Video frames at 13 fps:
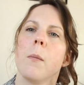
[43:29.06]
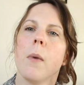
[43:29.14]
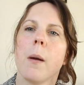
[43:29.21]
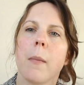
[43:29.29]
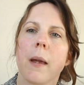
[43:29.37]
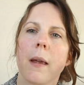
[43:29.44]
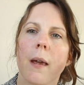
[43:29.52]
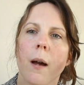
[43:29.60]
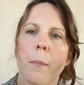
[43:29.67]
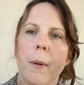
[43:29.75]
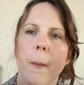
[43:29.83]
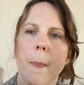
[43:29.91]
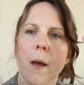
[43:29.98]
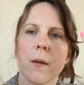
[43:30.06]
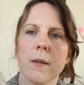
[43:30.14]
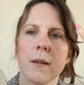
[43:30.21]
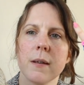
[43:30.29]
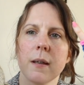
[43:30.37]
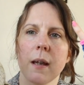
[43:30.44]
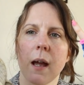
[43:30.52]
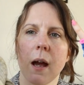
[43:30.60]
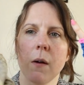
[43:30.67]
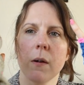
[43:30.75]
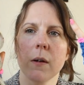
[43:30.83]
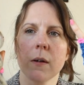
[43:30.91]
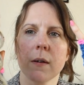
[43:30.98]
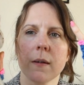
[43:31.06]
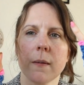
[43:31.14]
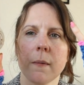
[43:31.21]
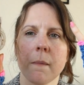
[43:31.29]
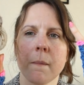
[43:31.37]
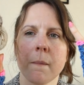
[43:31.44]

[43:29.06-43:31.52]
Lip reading: I might make it up in those and see how it looks.